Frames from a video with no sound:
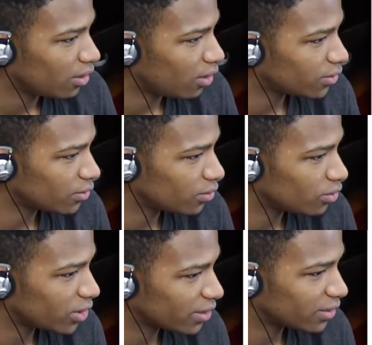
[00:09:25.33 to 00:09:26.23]
Also, did you
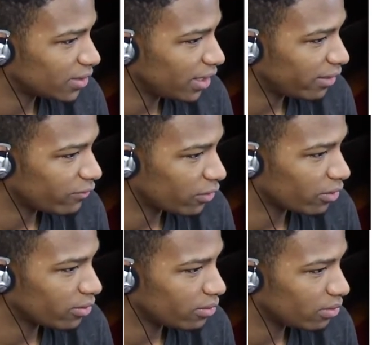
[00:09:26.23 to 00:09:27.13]
check to see if
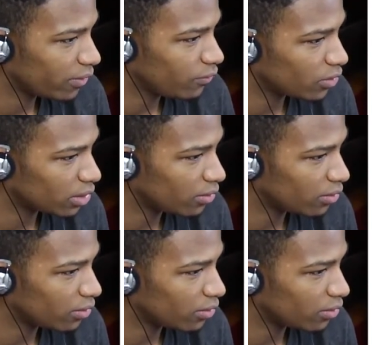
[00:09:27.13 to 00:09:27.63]
you could